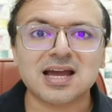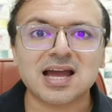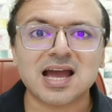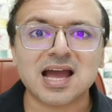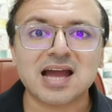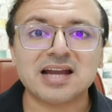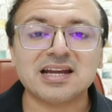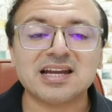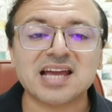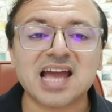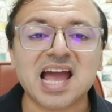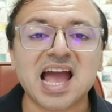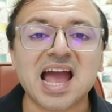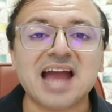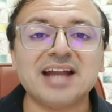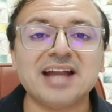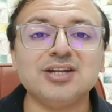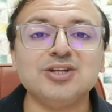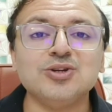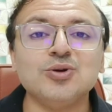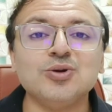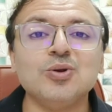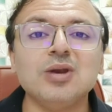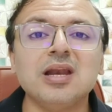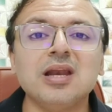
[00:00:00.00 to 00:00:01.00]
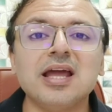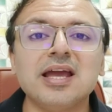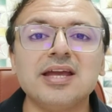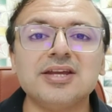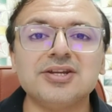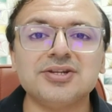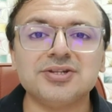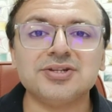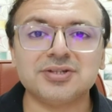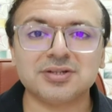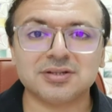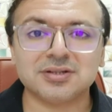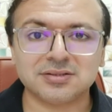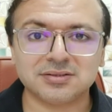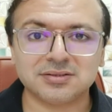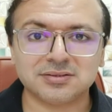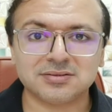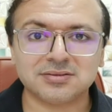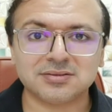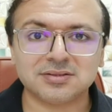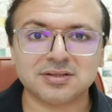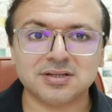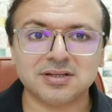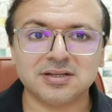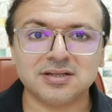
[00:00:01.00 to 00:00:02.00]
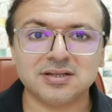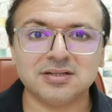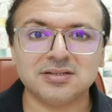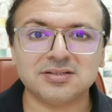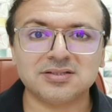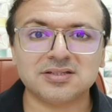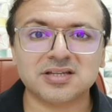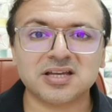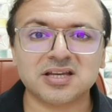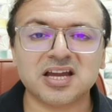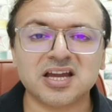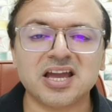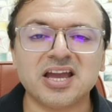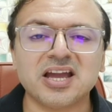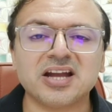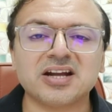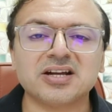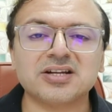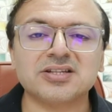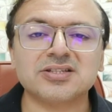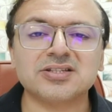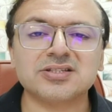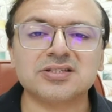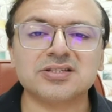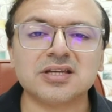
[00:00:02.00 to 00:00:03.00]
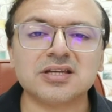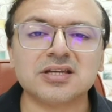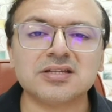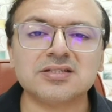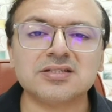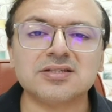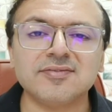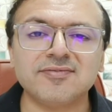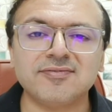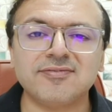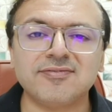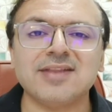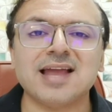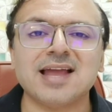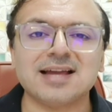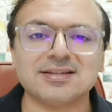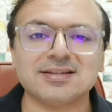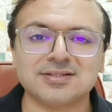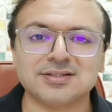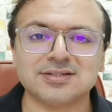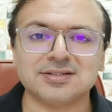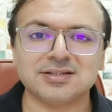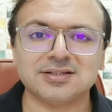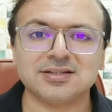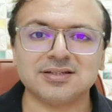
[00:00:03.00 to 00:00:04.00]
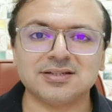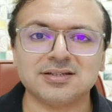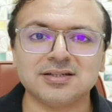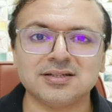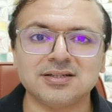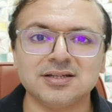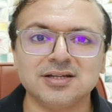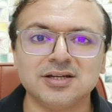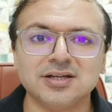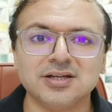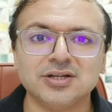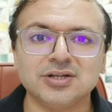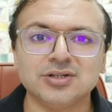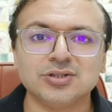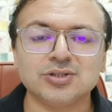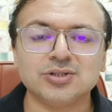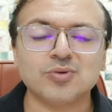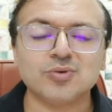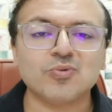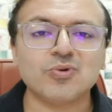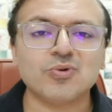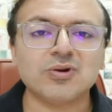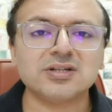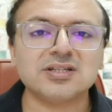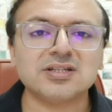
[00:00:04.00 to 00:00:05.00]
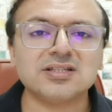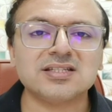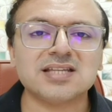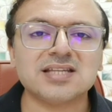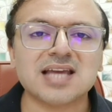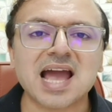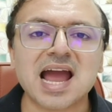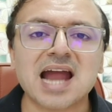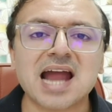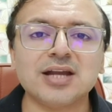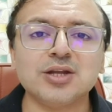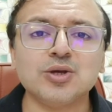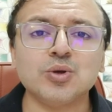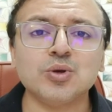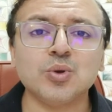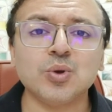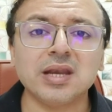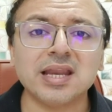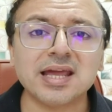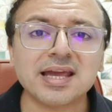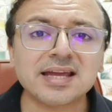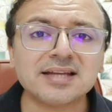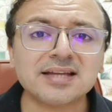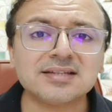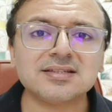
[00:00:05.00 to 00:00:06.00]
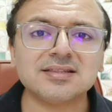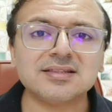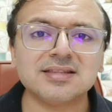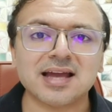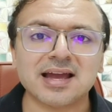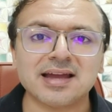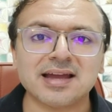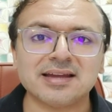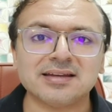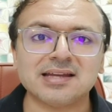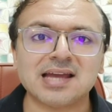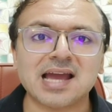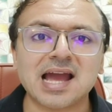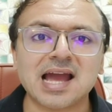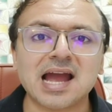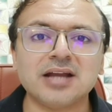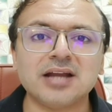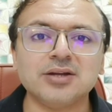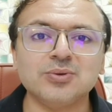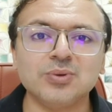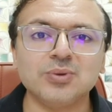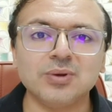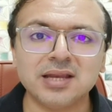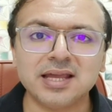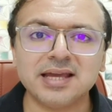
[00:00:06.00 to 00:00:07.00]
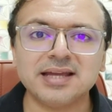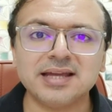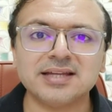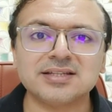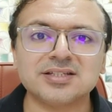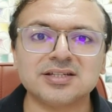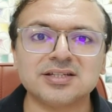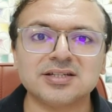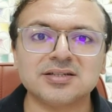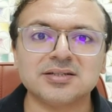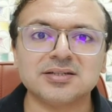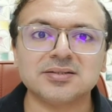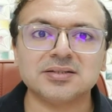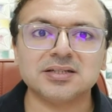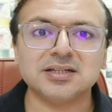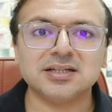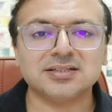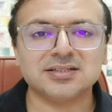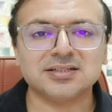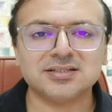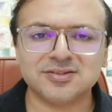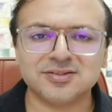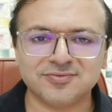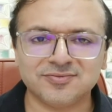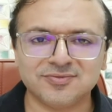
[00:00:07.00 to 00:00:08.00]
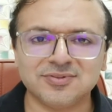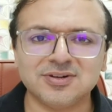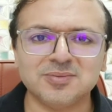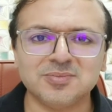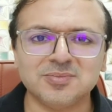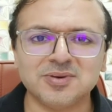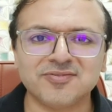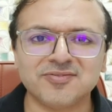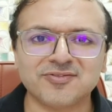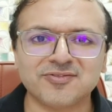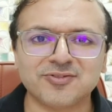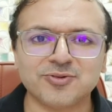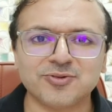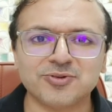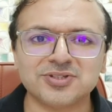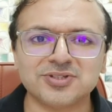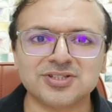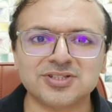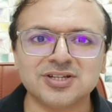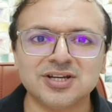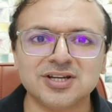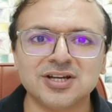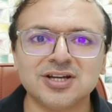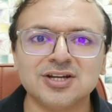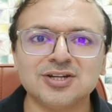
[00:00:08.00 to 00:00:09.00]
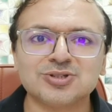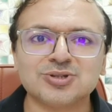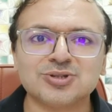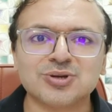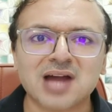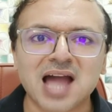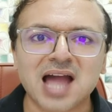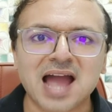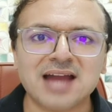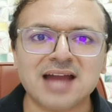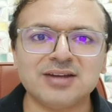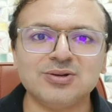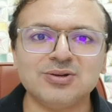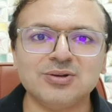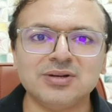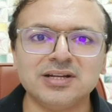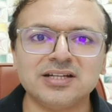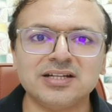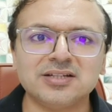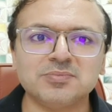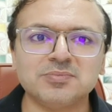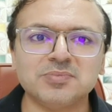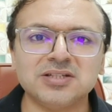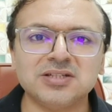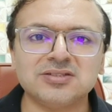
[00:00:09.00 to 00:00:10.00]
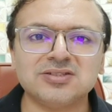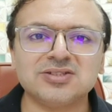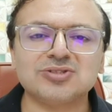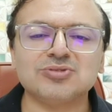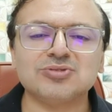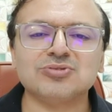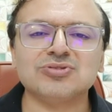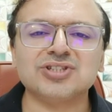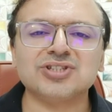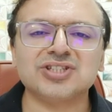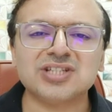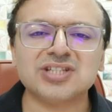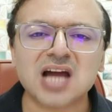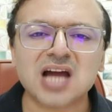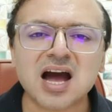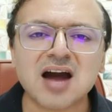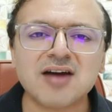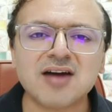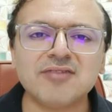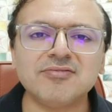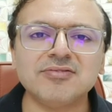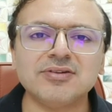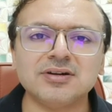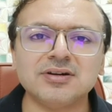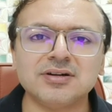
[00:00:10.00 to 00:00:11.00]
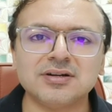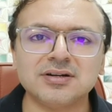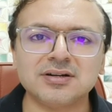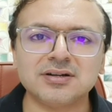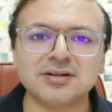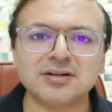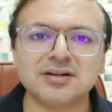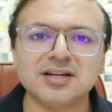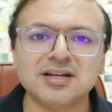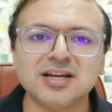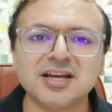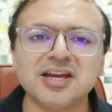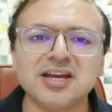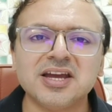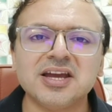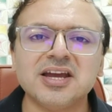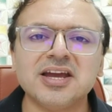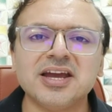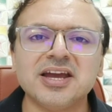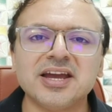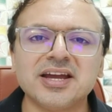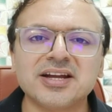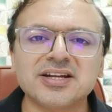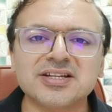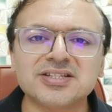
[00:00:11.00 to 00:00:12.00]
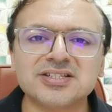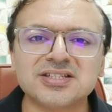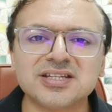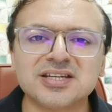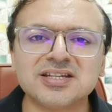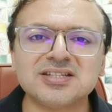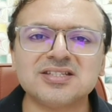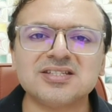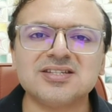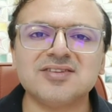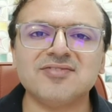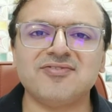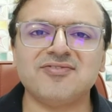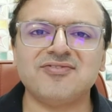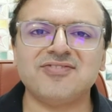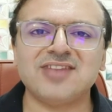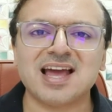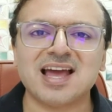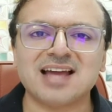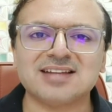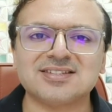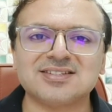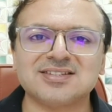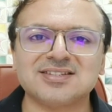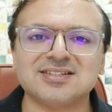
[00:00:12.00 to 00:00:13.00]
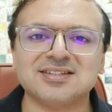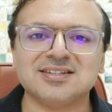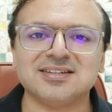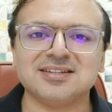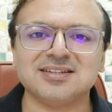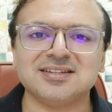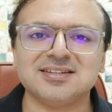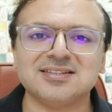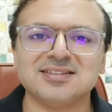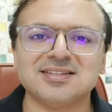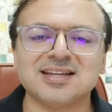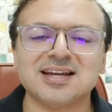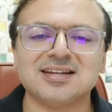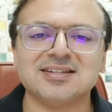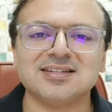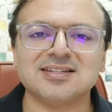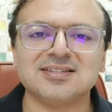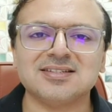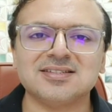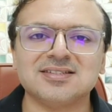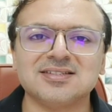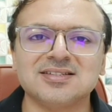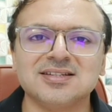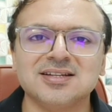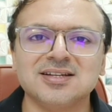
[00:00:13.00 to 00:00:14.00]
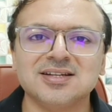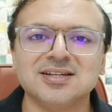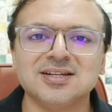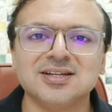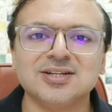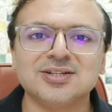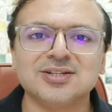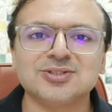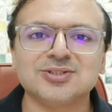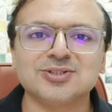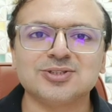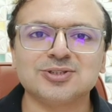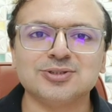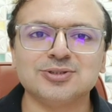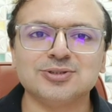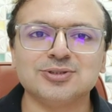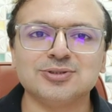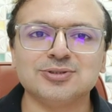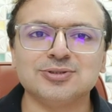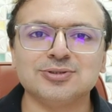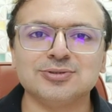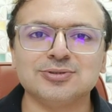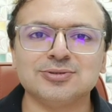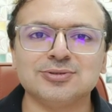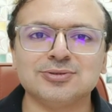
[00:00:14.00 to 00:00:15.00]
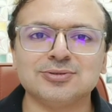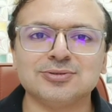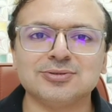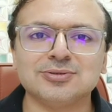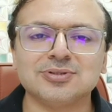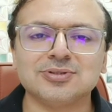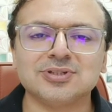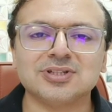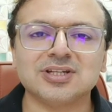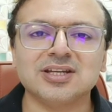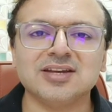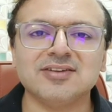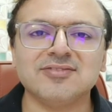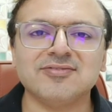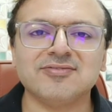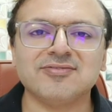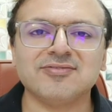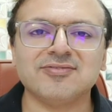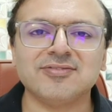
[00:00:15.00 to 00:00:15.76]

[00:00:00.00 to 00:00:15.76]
and adulation is excessive flattery. So what is adulate then? Adulate, it is a verb of course. So adulate means to shower excessive flattery, that is to give